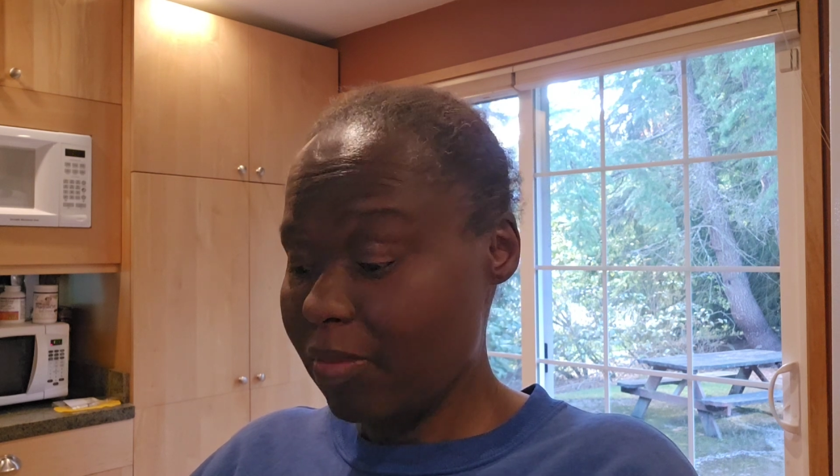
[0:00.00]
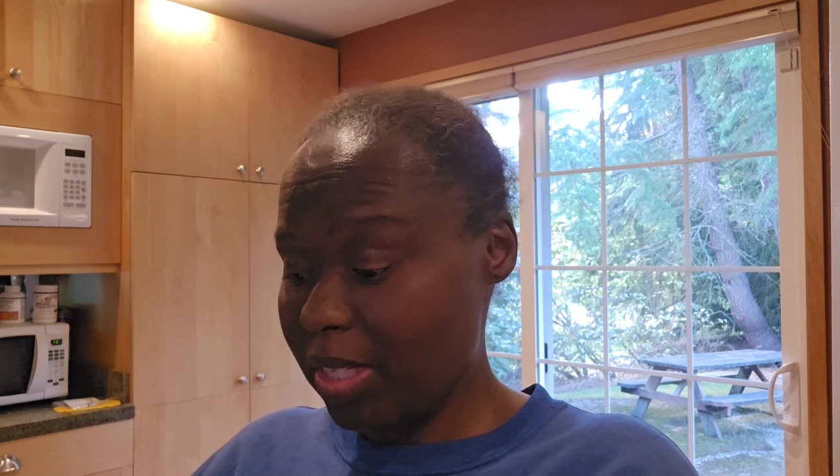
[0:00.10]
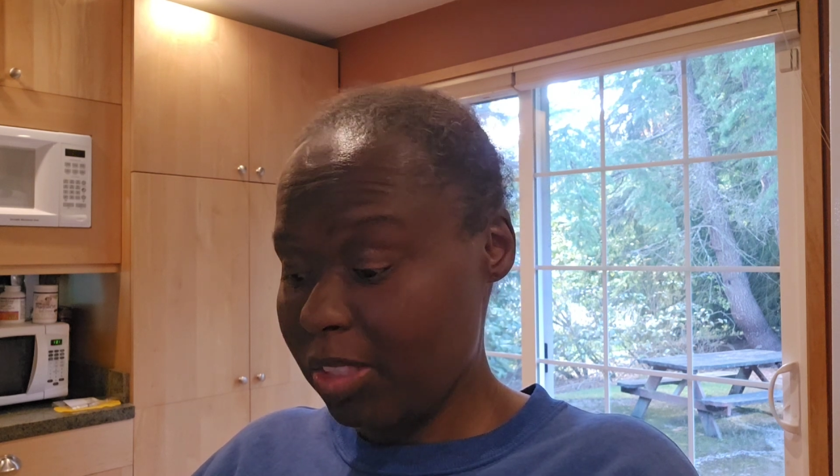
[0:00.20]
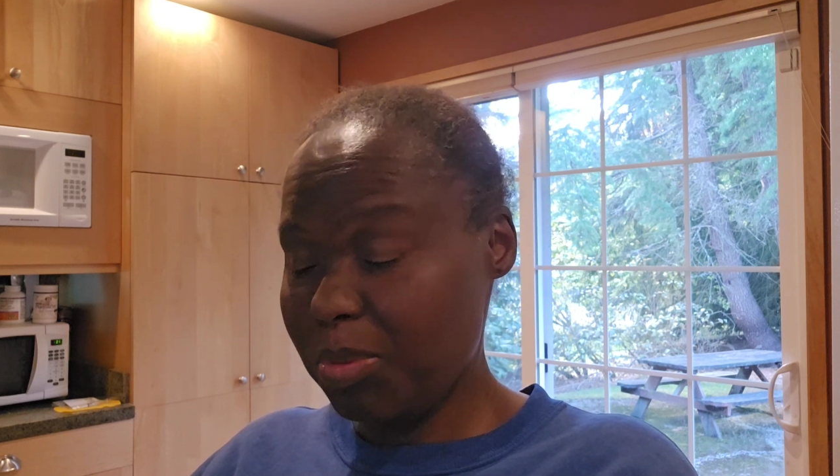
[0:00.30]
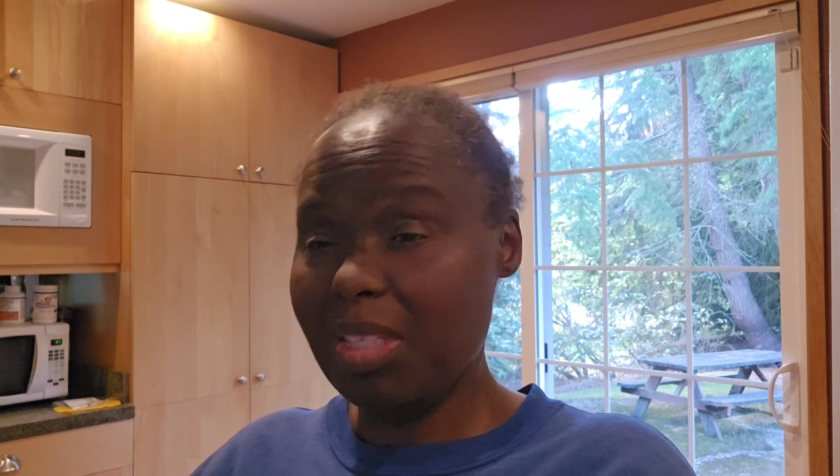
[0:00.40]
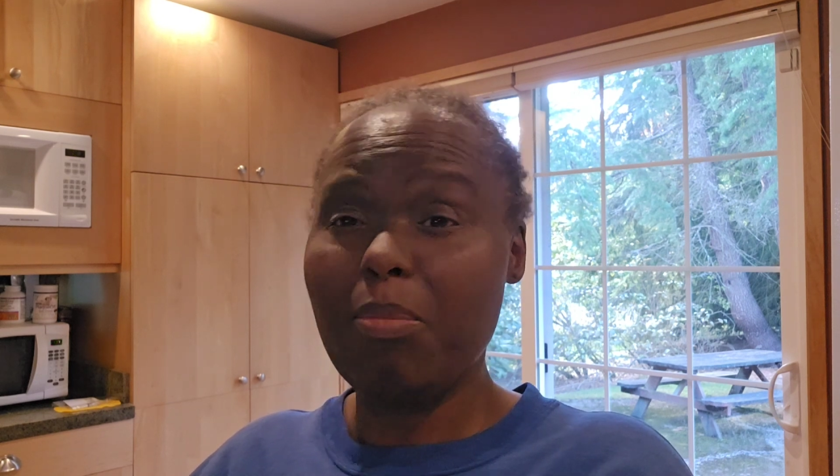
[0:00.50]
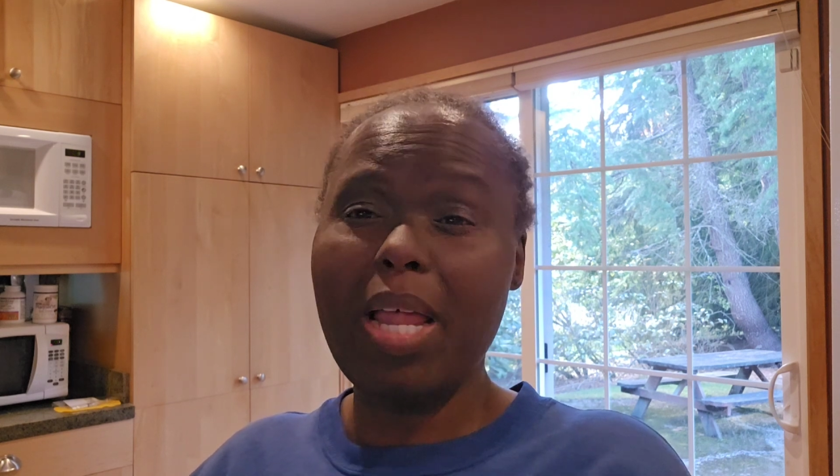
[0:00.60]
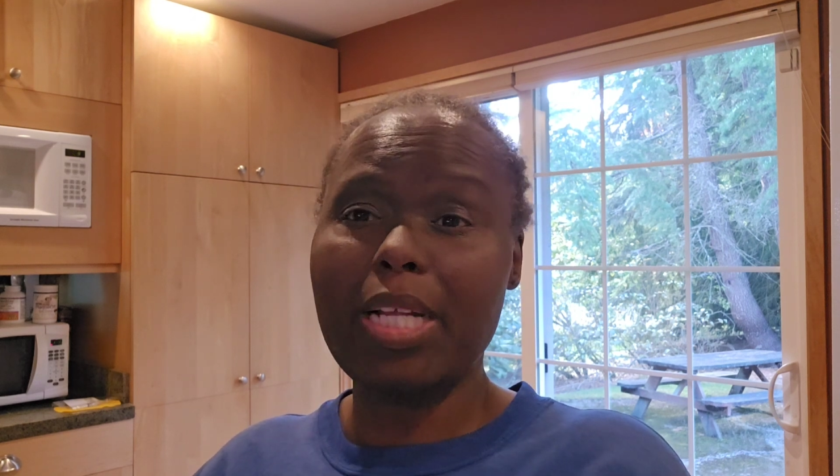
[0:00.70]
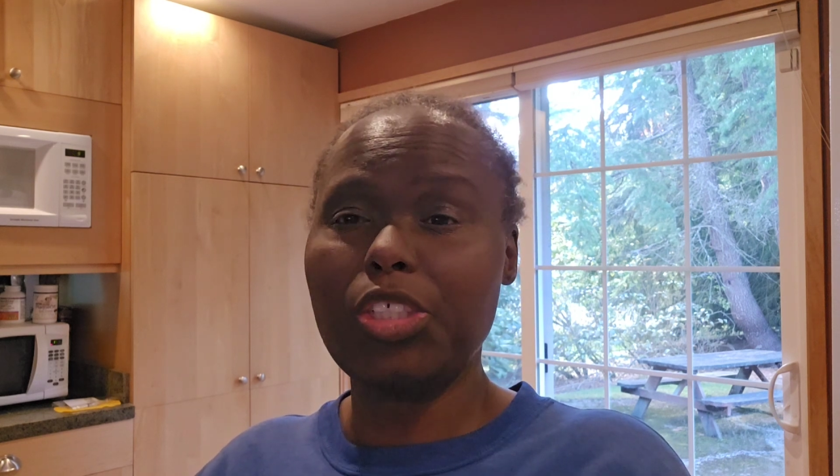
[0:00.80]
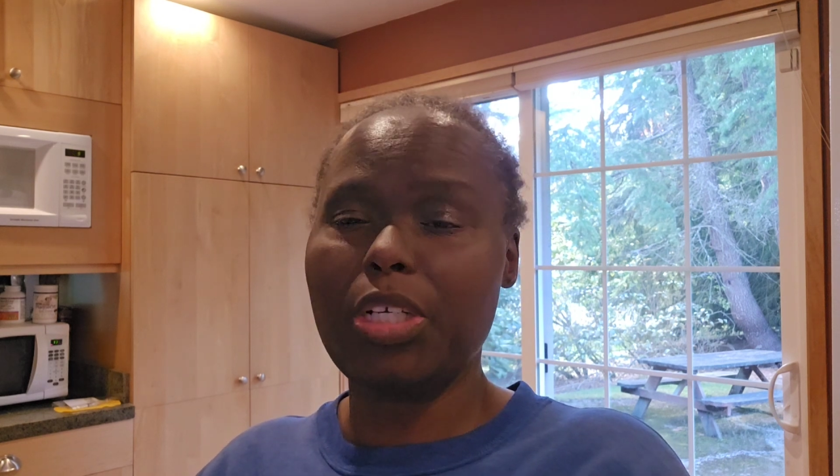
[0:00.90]
this with the
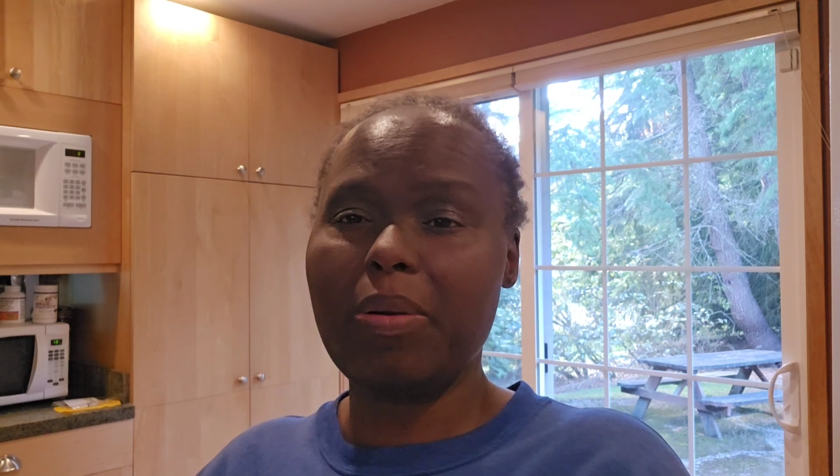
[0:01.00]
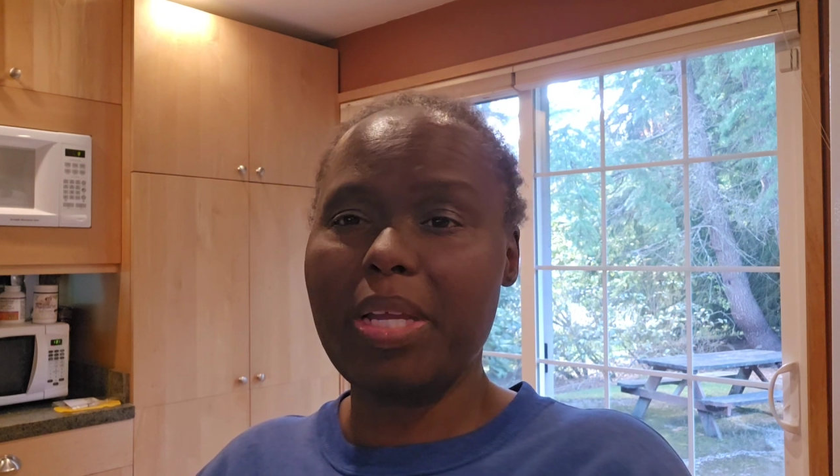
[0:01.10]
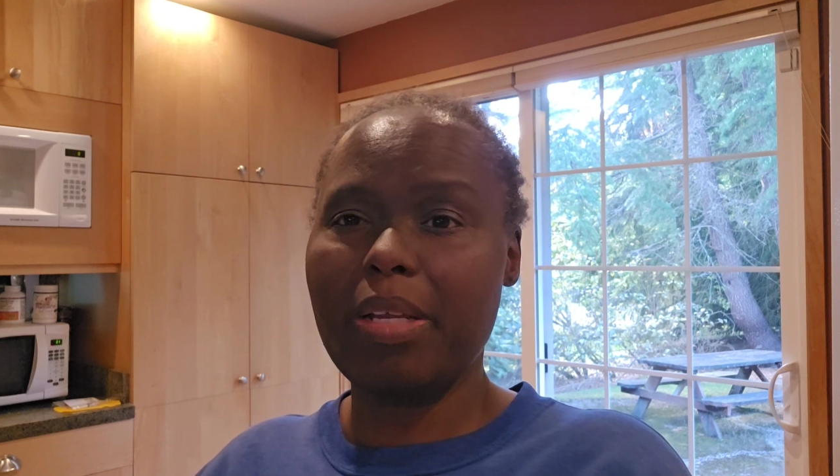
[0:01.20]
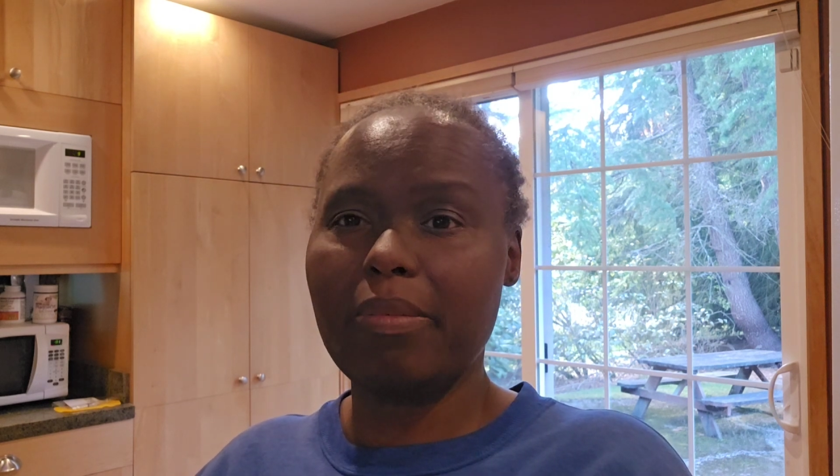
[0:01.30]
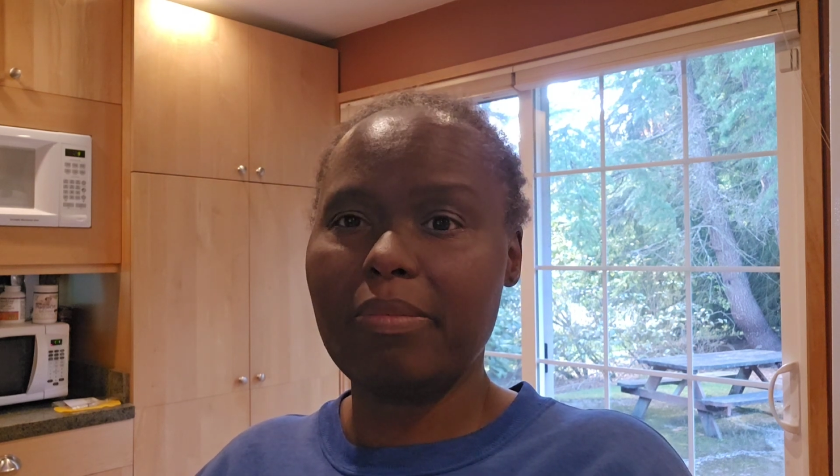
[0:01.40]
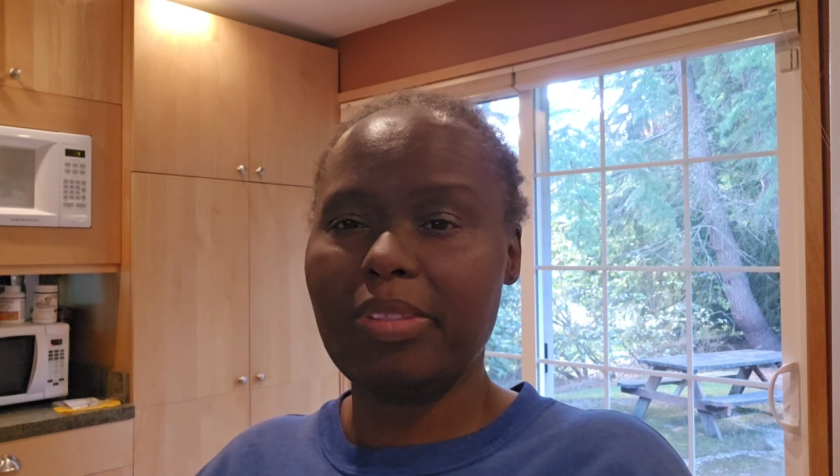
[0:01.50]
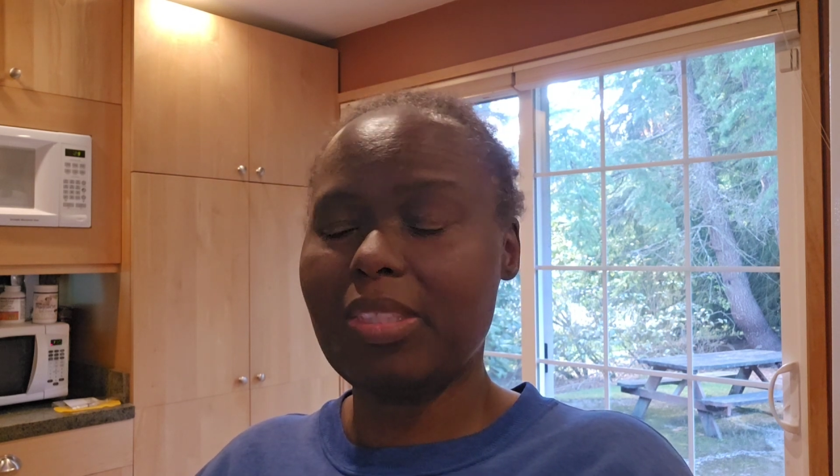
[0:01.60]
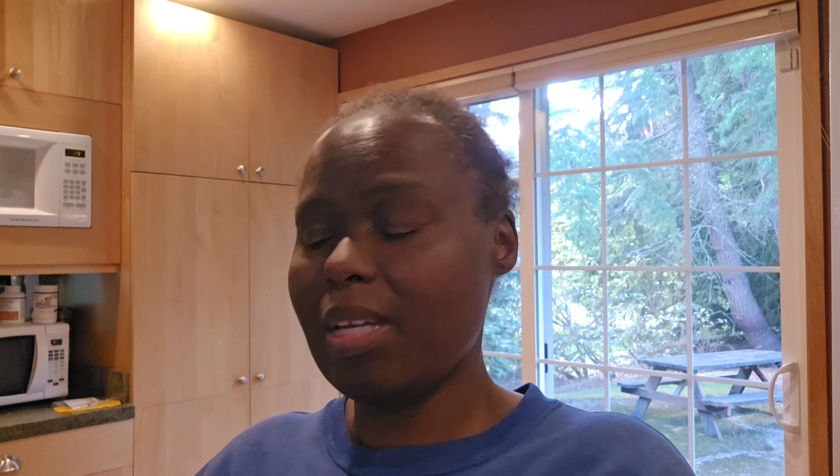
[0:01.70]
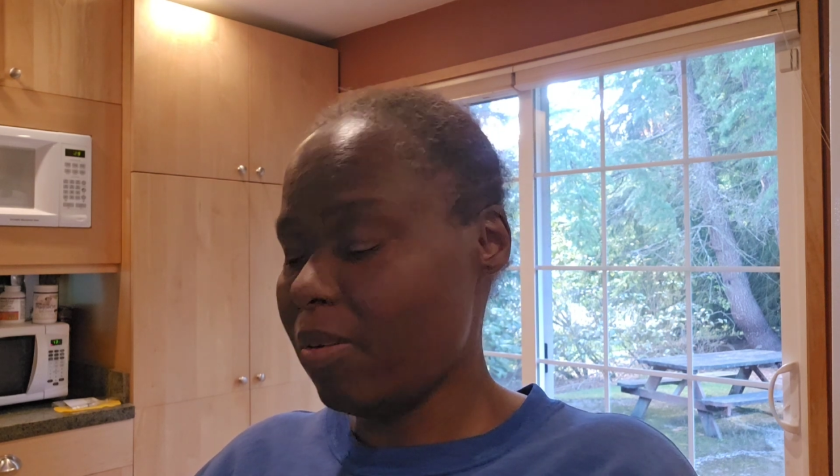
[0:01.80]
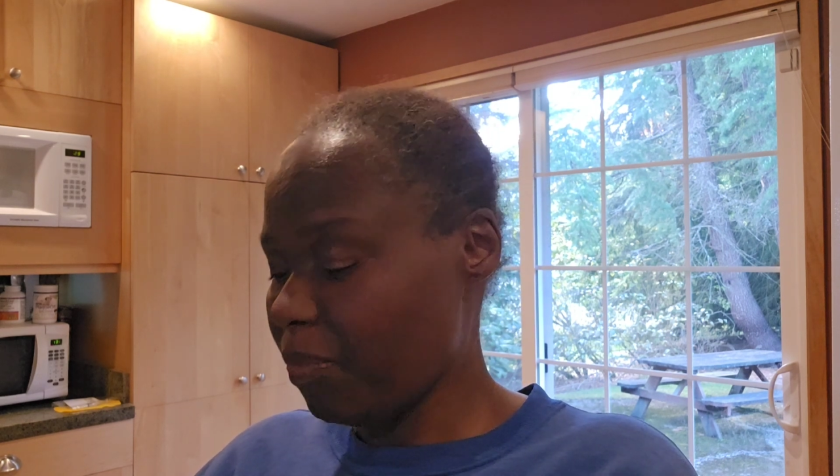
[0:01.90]
black cherry.
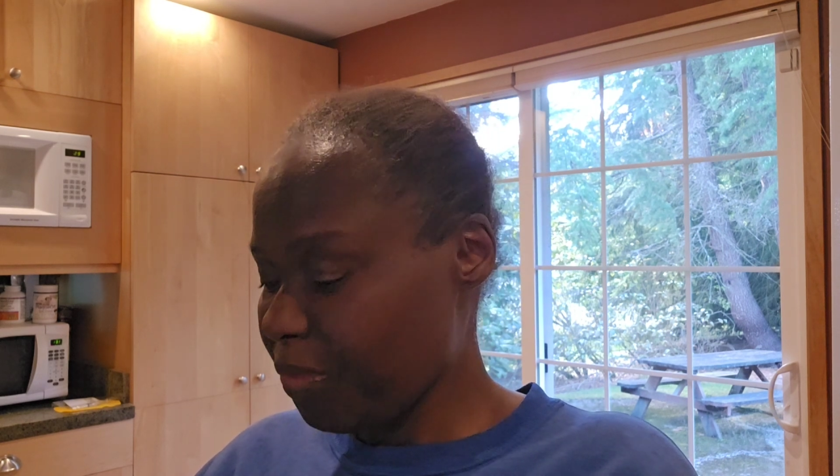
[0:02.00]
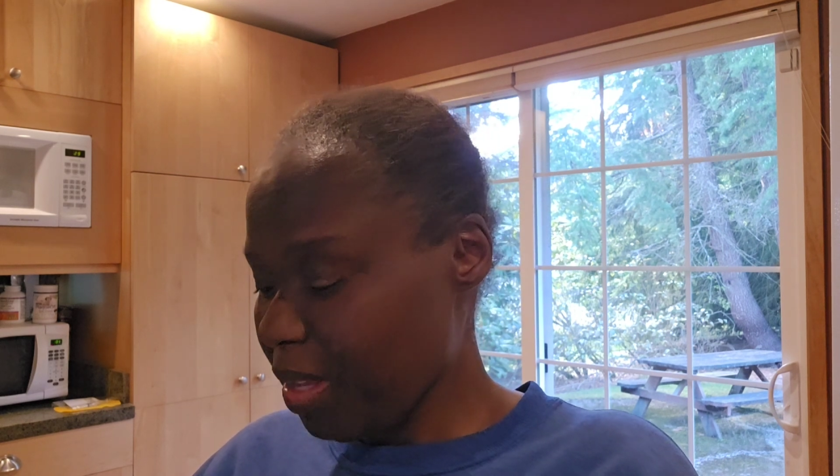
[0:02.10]
So,